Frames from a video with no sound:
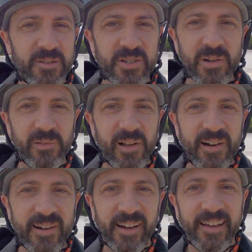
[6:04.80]
they're so
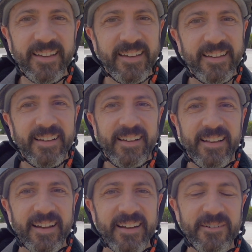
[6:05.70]
long.
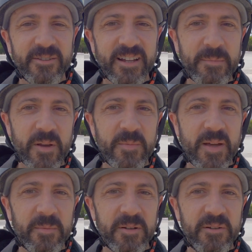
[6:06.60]
Like, I don't think I'm gonna be
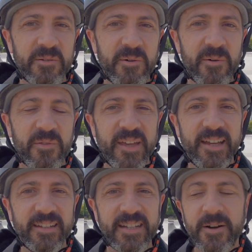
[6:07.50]
able to do the whole
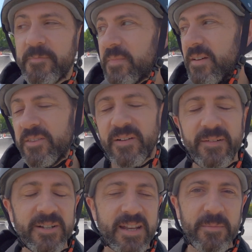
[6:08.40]
thing. So even though I
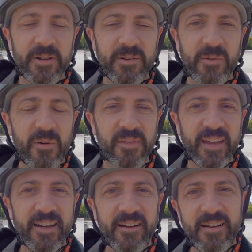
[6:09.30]
wasn't able to do the whole thing
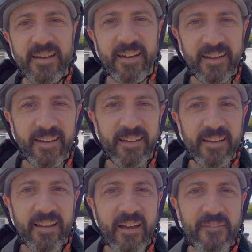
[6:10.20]
here,
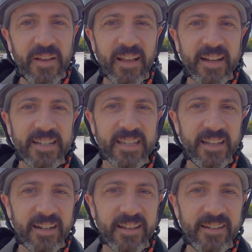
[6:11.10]
I feel like I
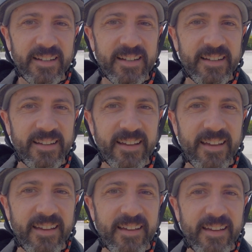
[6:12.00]
slid it good.
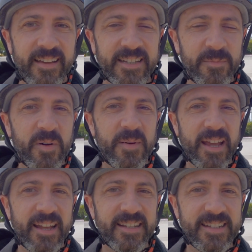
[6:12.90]
Didn't put my
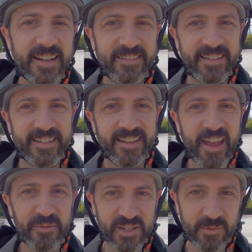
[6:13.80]
hands down
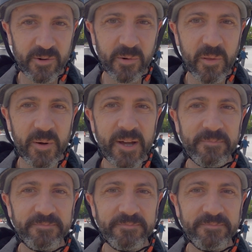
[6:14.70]
and was able to roll away.